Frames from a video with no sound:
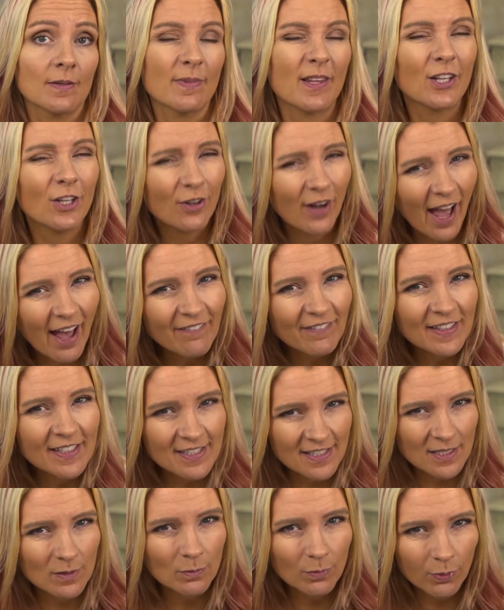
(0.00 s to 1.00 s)
that you're having
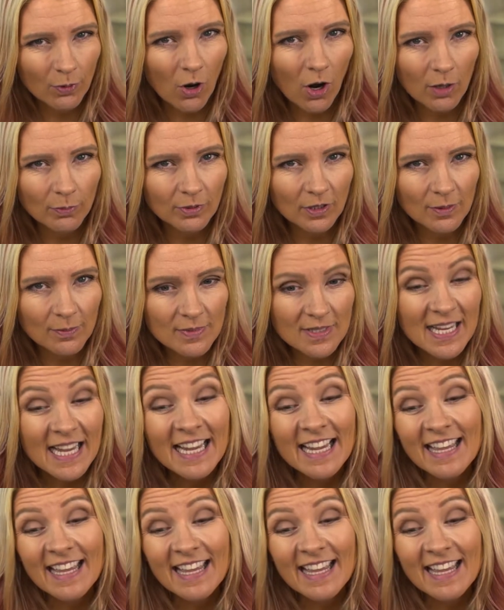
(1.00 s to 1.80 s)
some problems.